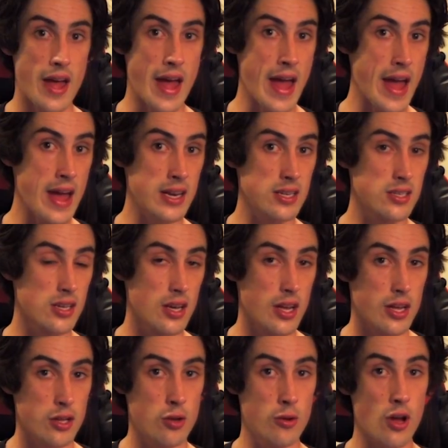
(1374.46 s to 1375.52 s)
And
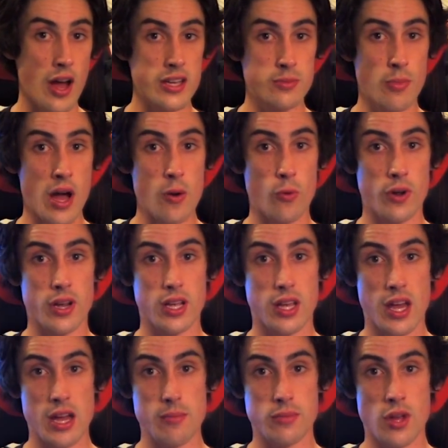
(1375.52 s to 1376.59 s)
you guys might want to
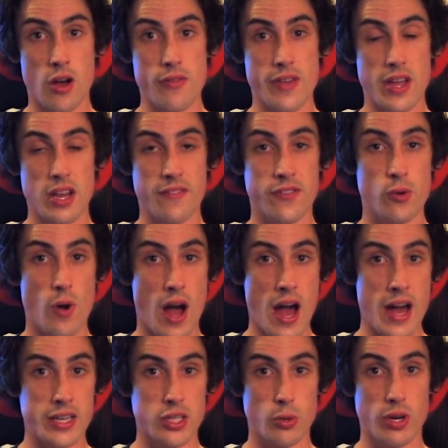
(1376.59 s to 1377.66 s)
keep note that if you
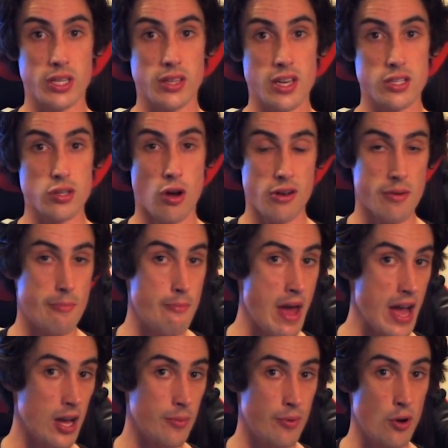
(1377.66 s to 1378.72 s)
are doing this on a
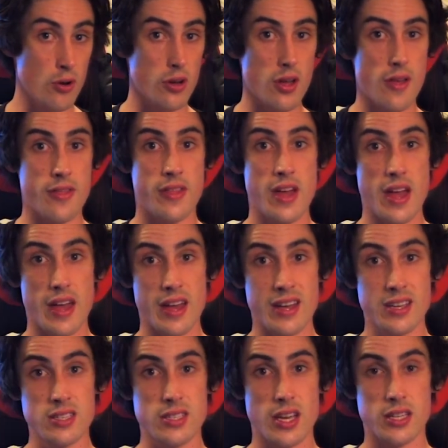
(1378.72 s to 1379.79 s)
MacBook, there
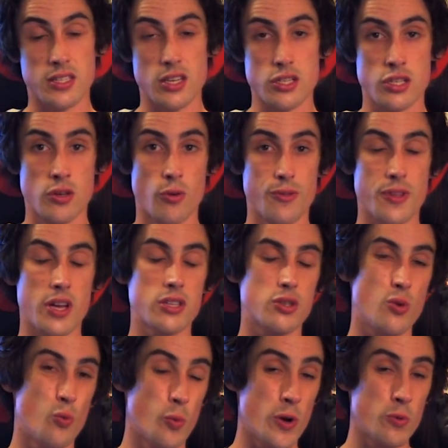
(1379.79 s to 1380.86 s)
is additional things
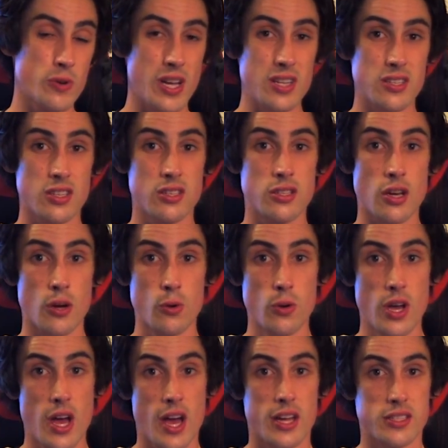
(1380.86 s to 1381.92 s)
you will need to do
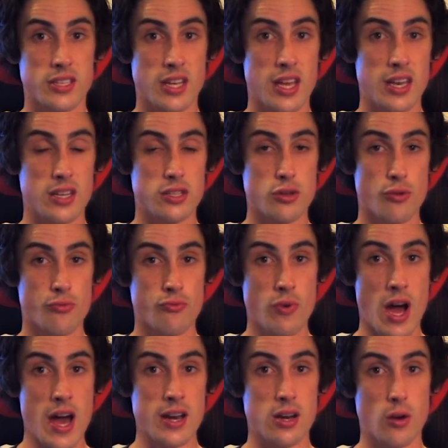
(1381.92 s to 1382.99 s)
to get it to
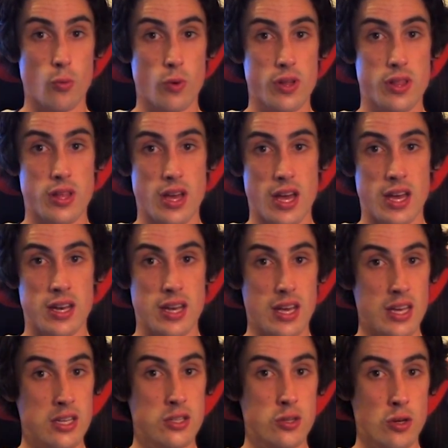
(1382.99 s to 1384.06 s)
run with an
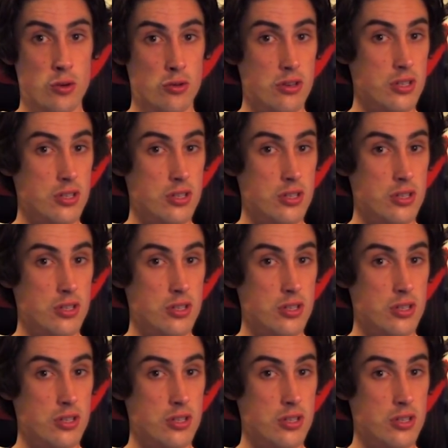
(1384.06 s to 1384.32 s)
internal